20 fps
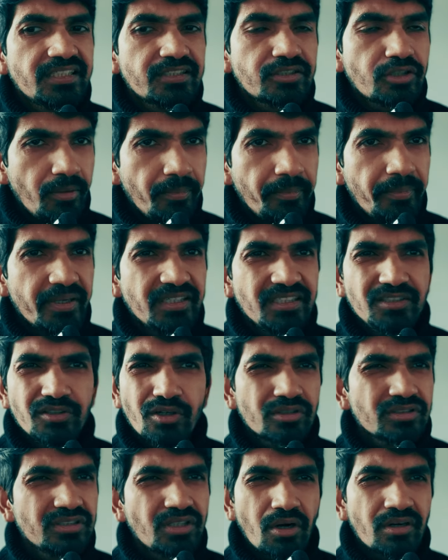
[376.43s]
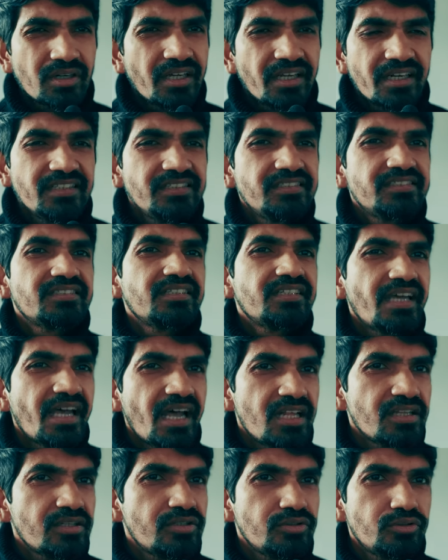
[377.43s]
company or the organization
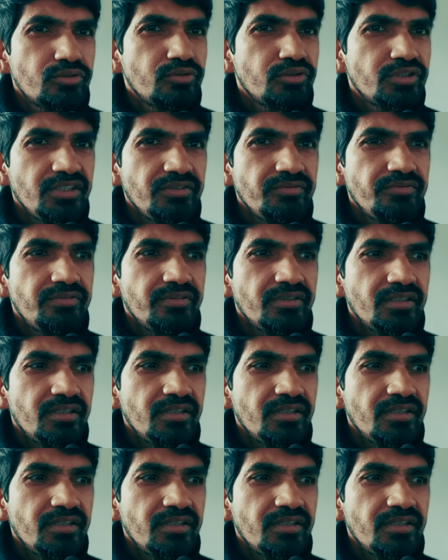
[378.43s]
has to give